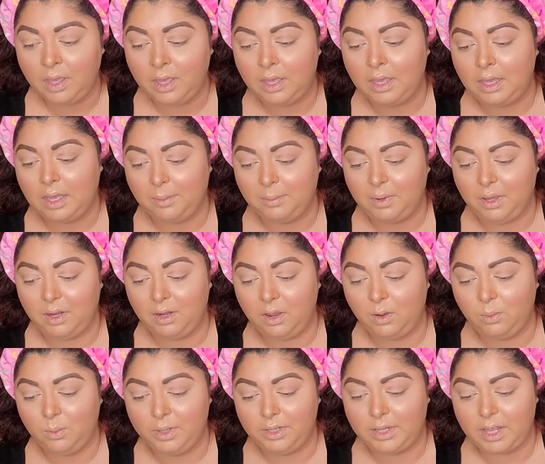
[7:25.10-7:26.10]
I'm gonna go
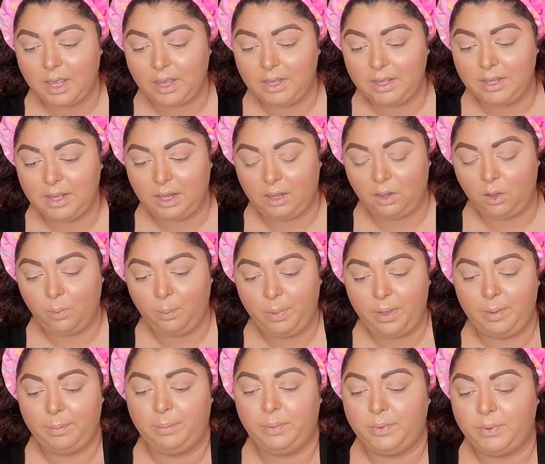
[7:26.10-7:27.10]
with yellow
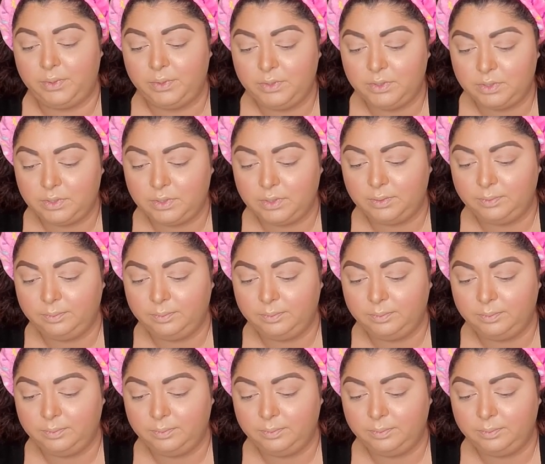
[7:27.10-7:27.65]
peppers.